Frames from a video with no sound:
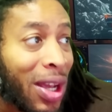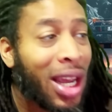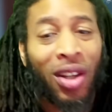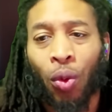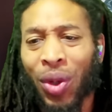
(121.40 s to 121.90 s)

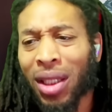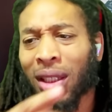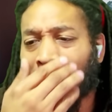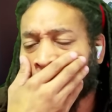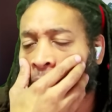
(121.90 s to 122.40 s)
And the reason
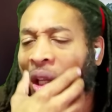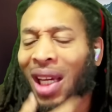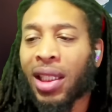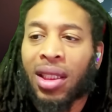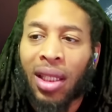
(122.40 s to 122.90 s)
that I feel like
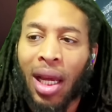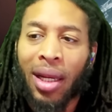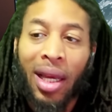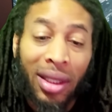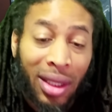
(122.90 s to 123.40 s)
he's saying
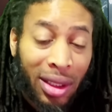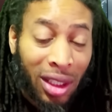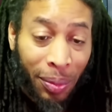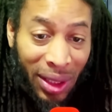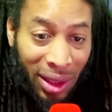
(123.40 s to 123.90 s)
that is just
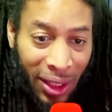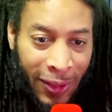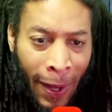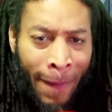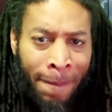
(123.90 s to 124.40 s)
simply this.
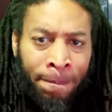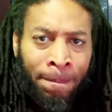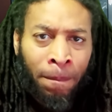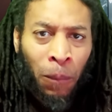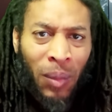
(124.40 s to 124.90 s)

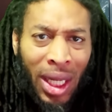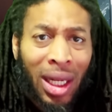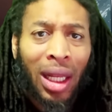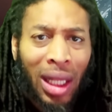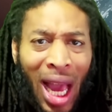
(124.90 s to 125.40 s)
In
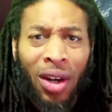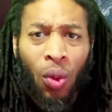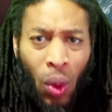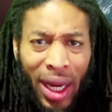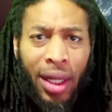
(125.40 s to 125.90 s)
a lot of
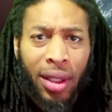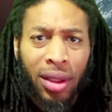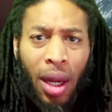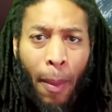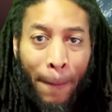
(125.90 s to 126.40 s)
ways,
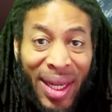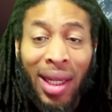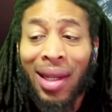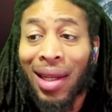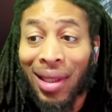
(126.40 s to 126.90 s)

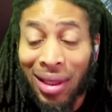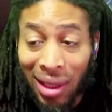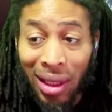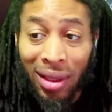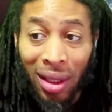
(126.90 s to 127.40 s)
being an
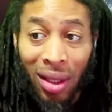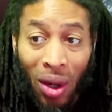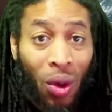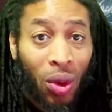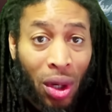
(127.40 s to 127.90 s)
assistant
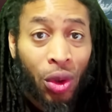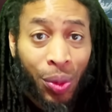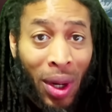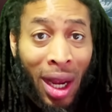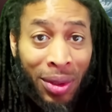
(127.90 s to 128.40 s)
on Coach
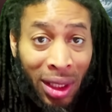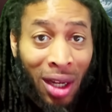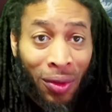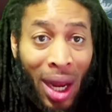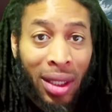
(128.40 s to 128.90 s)
Prime
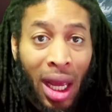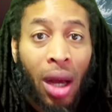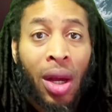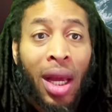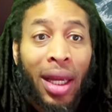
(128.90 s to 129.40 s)
staff right now
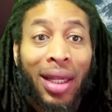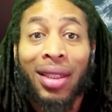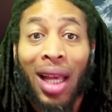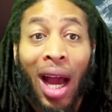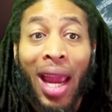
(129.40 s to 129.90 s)

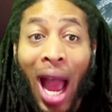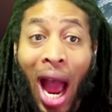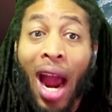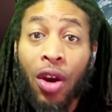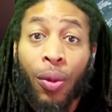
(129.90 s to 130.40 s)
is a
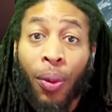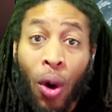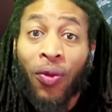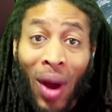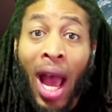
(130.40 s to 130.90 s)
higher
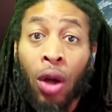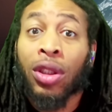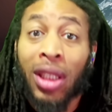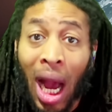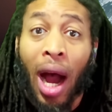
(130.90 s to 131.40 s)
profile
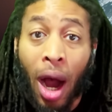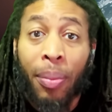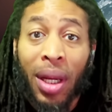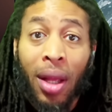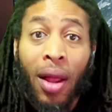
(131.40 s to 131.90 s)
job
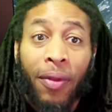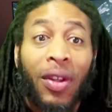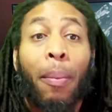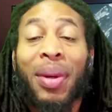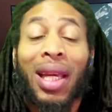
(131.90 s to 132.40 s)

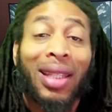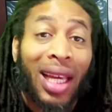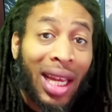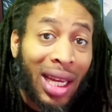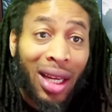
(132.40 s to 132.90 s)
than being the
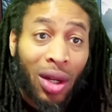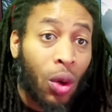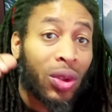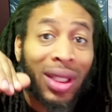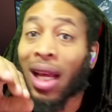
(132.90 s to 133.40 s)
head
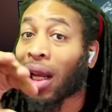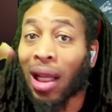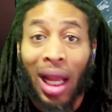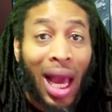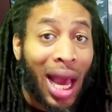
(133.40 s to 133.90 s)
coach at a
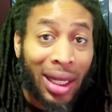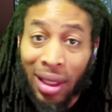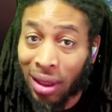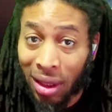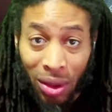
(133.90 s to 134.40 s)
lot of
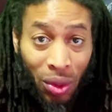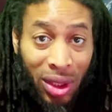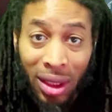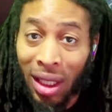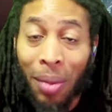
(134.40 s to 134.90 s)

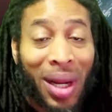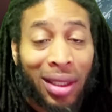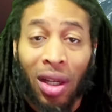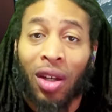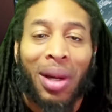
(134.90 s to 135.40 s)
institutions. And I'm not
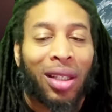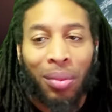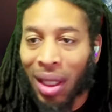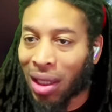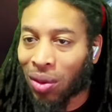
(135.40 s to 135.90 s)
talking about the
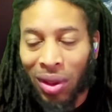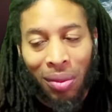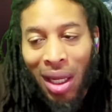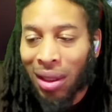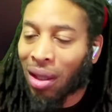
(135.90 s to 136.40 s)
major ones. I'm
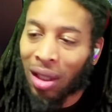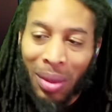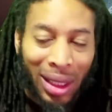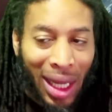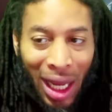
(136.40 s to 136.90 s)
not talking
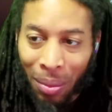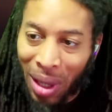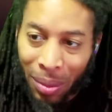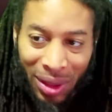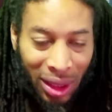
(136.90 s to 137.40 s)
about the
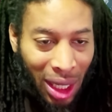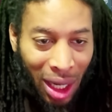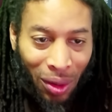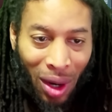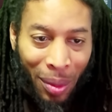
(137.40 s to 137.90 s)
Alabamas, the
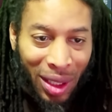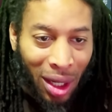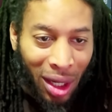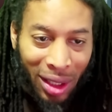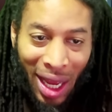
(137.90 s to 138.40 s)

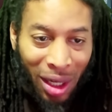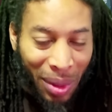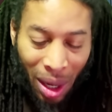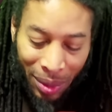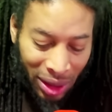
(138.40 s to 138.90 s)

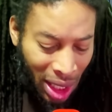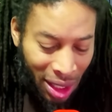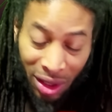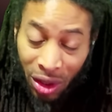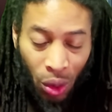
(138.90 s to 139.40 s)
Alabamas,
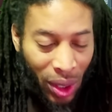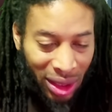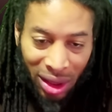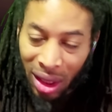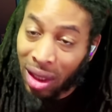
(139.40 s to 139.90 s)
the
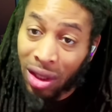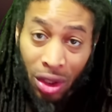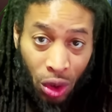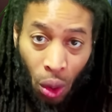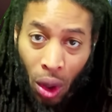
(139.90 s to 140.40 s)
USCs, the
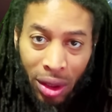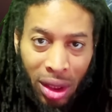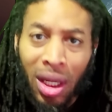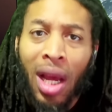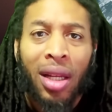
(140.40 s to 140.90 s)

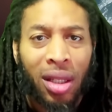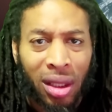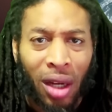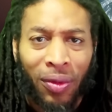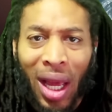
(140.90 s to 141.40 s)
Georgias, the
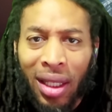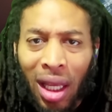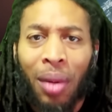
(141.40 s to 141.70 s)
stuff like that.